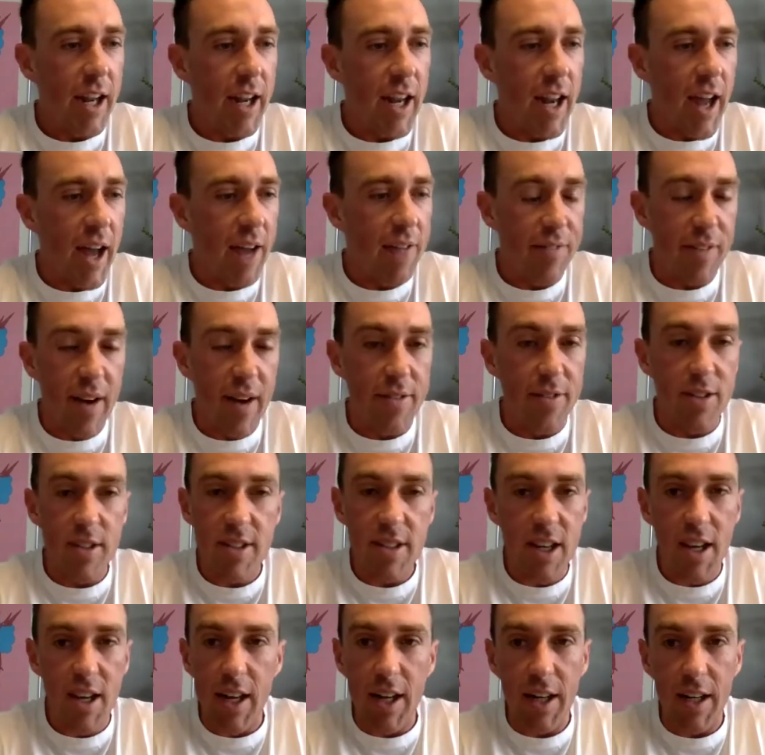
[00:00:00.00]
I've never
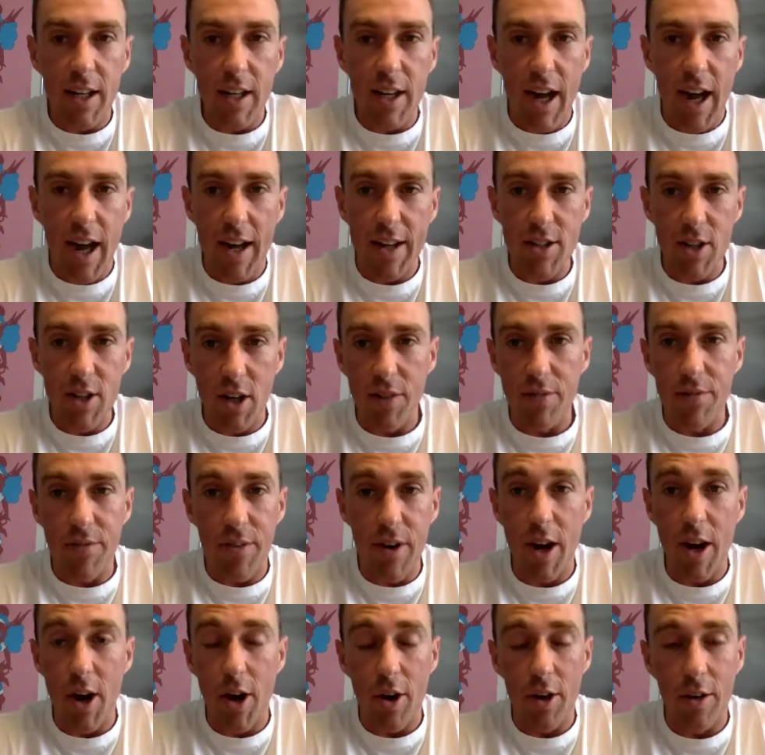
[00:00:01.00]
seen, I took a
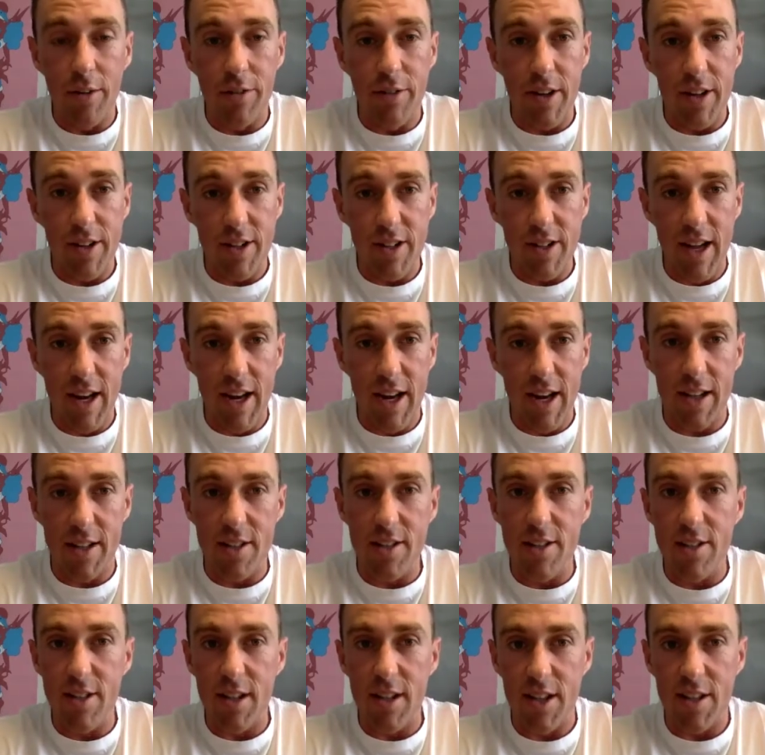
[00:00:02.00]
video of it, and
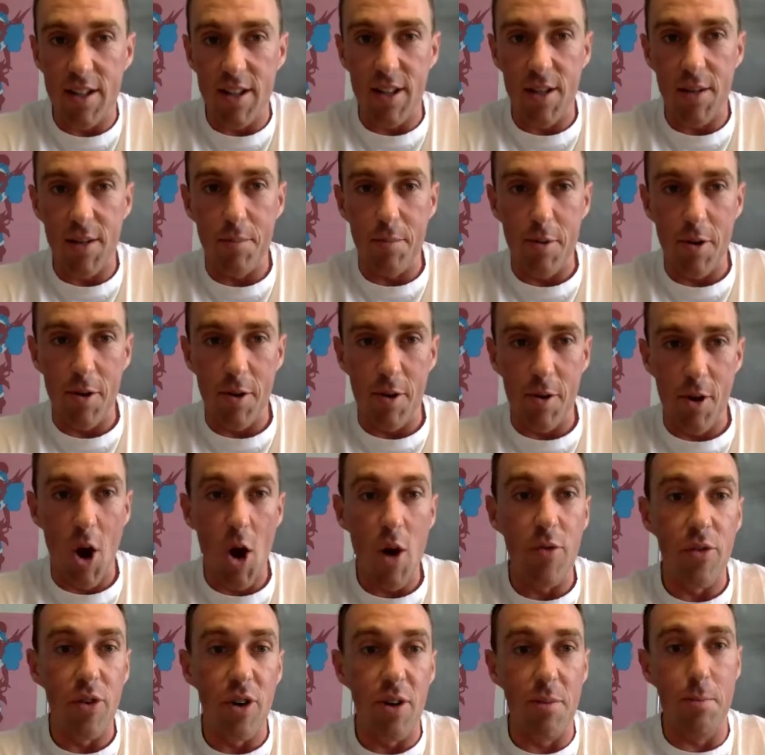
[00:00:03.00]
it's
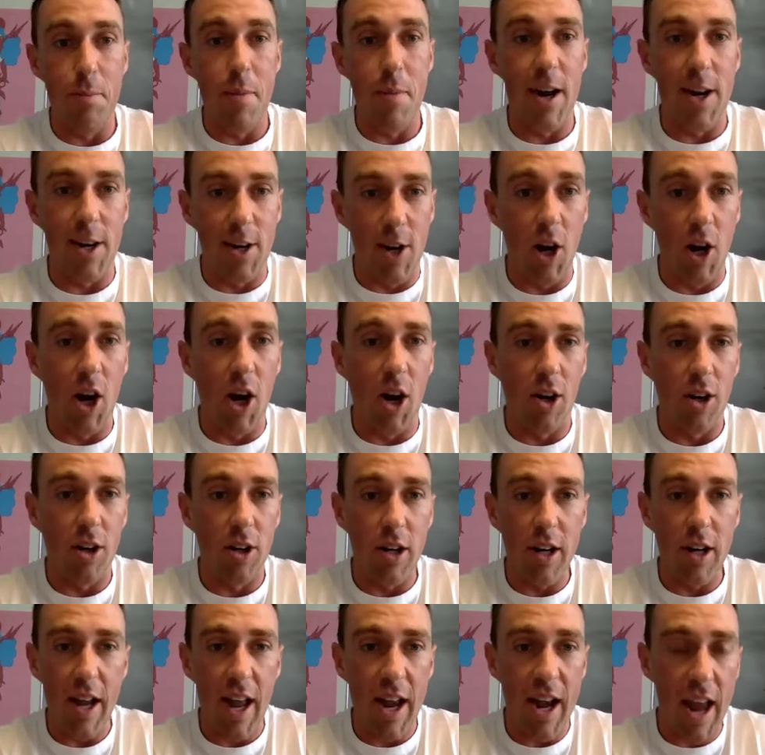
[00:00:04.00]
over a minute long,
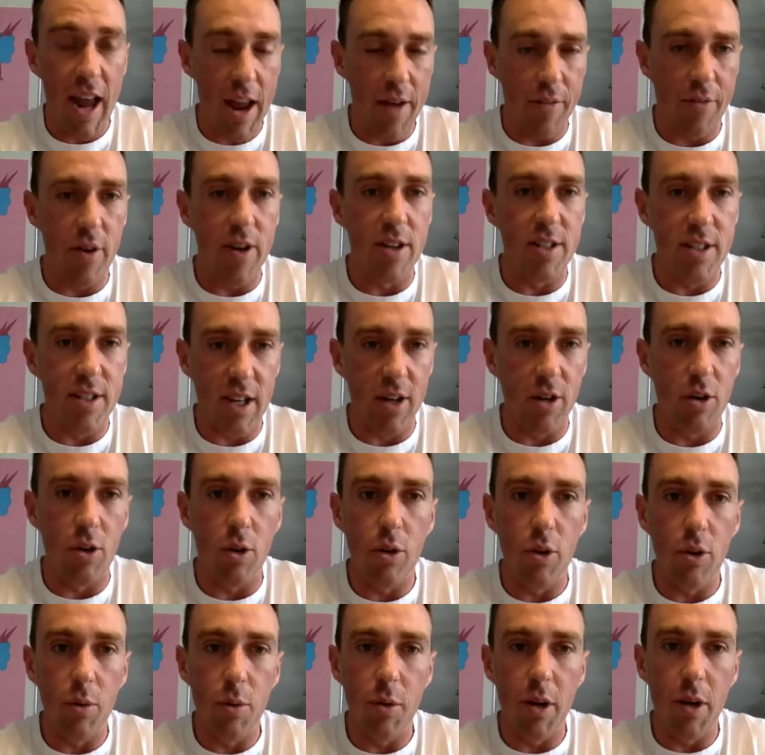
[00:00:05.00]
and
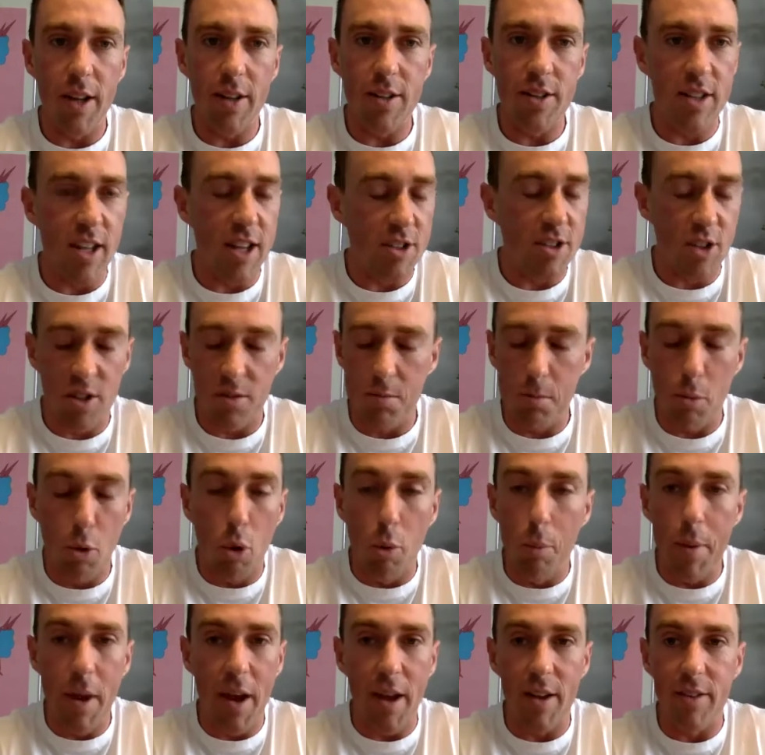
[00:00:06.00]
there's just more
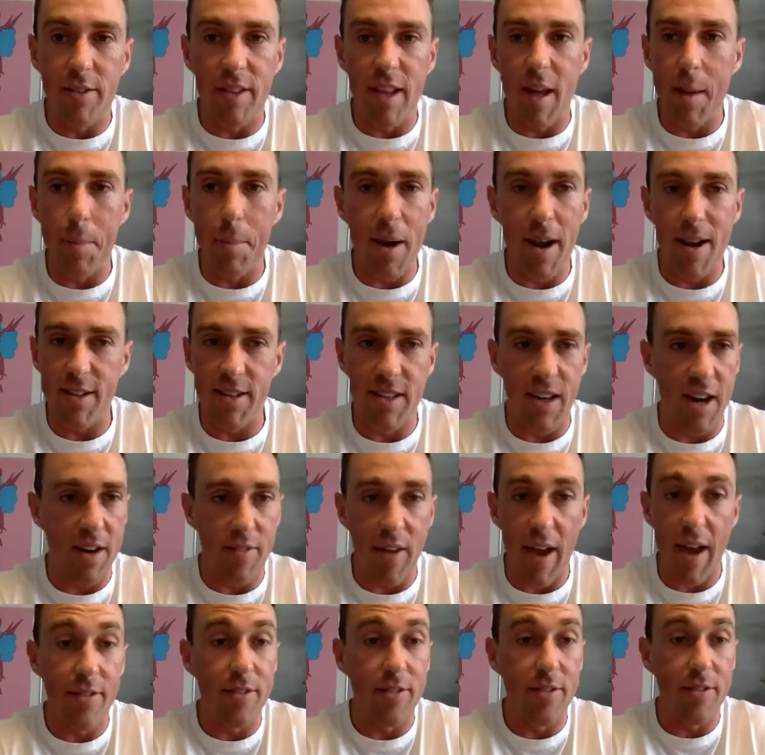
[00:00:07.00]
beers in that place than I've
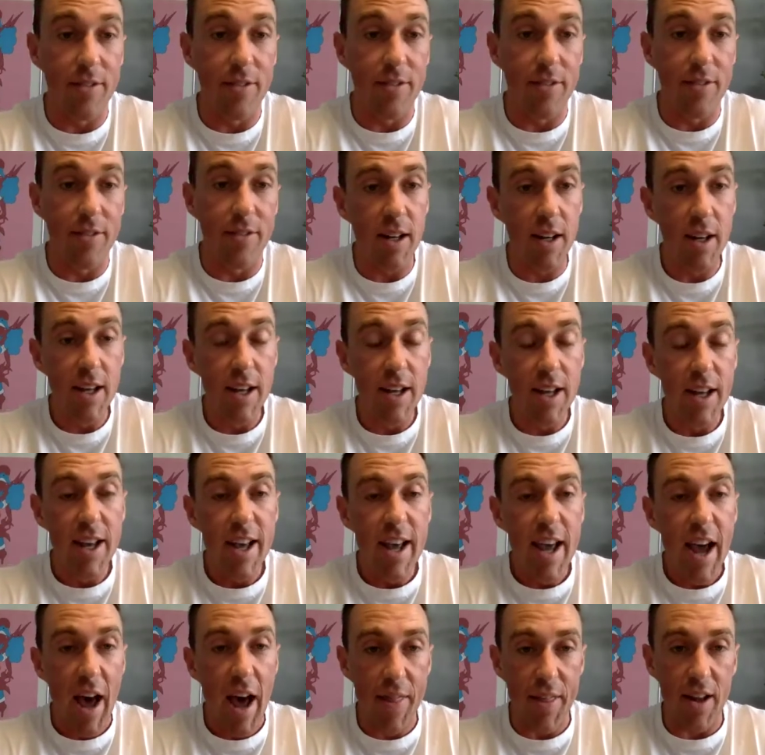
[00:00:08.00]
ever seen.
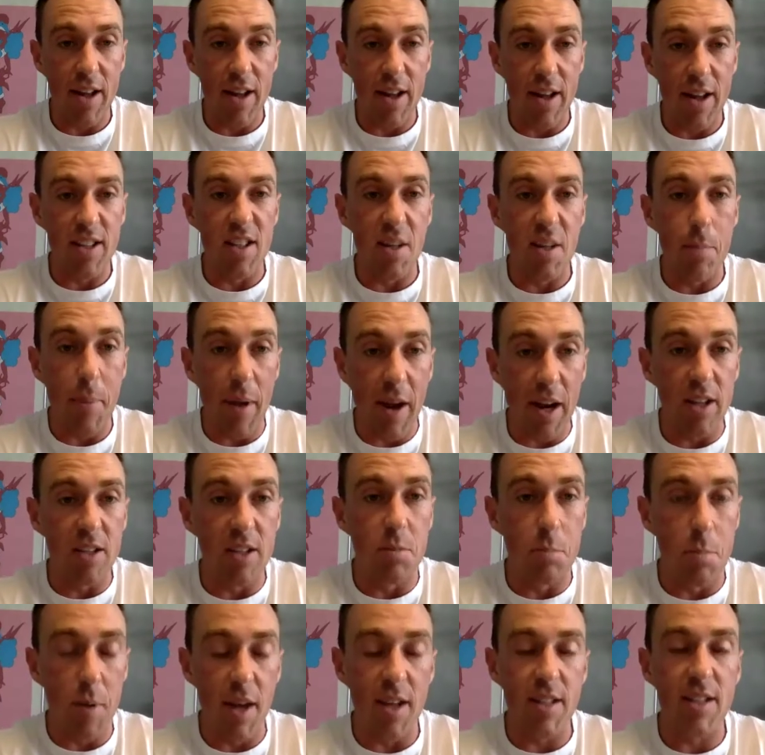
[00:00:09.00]
I think it's the
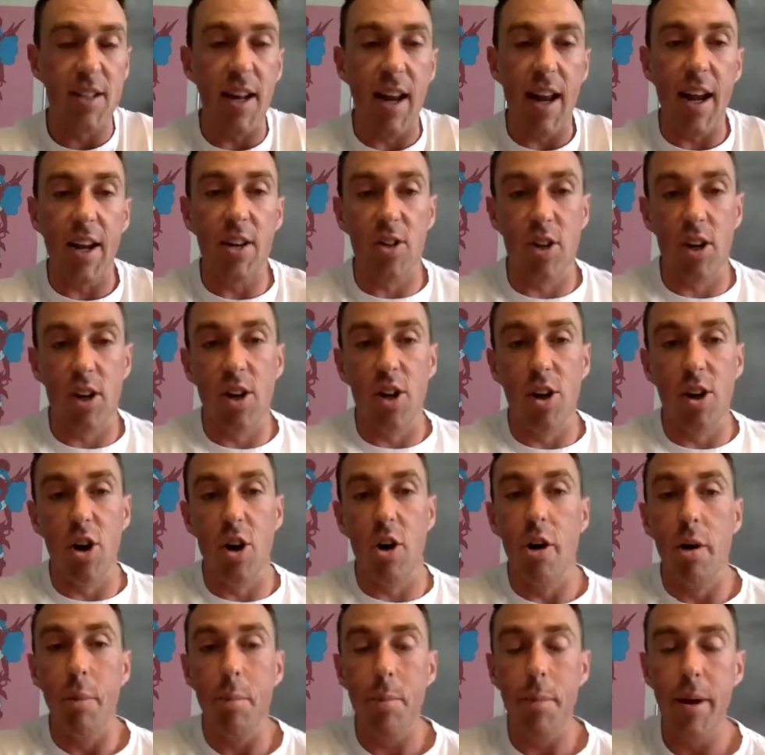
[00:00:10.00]
biggest beer selection in
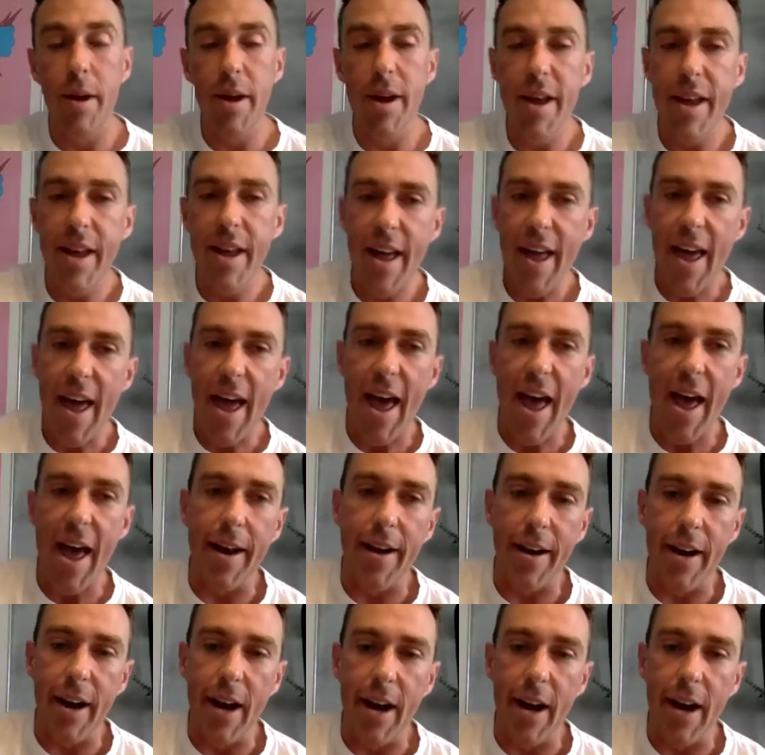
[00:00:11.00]
Europe. And